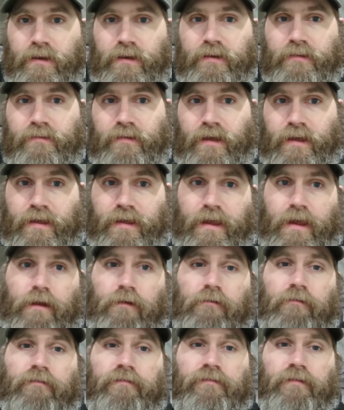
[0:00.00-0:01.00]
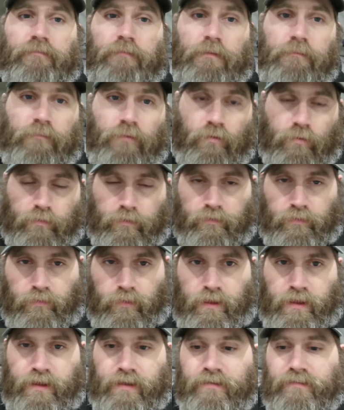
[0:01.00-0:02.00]
to take care of some important
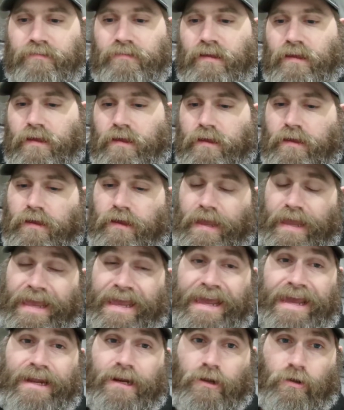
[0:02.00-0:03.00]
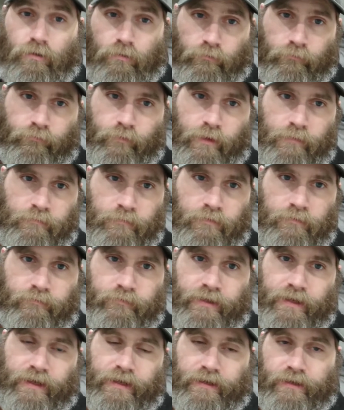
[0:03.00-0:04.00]
things, and a cold front
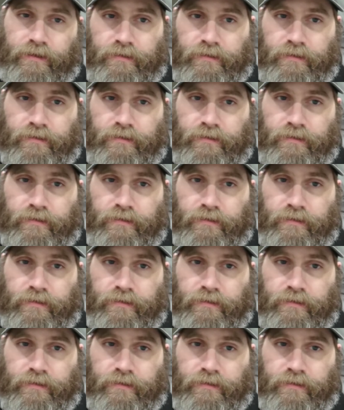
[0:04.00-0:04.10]
moved in.